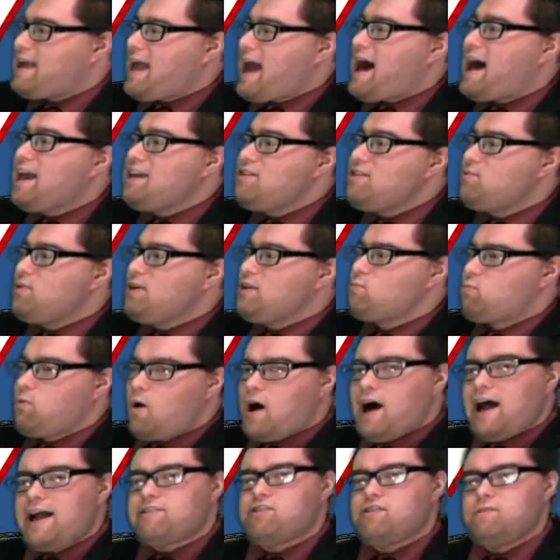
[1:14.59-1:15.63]
High wind
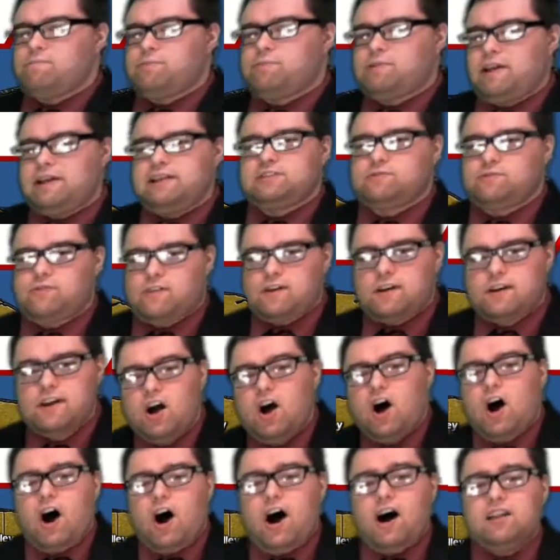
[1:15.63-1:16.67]
watch in place for
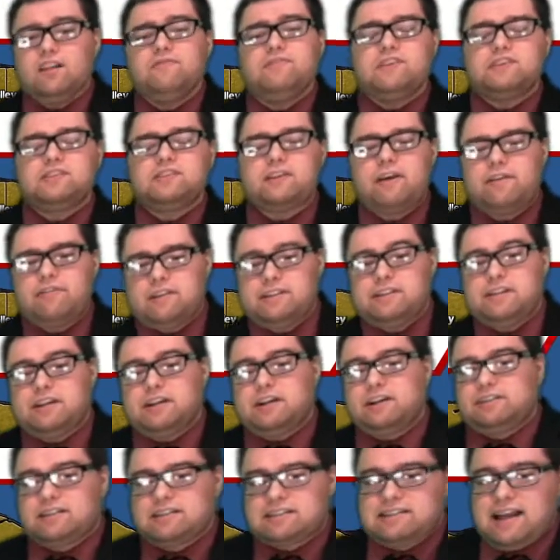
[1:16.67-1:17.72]
all of the southern
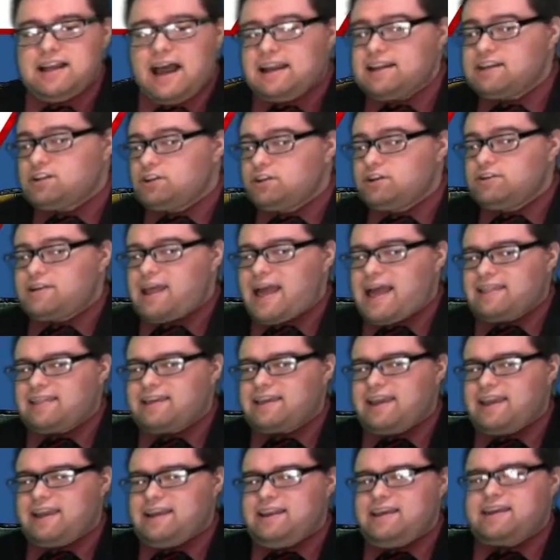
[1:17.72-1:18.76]
tier does not include Allegany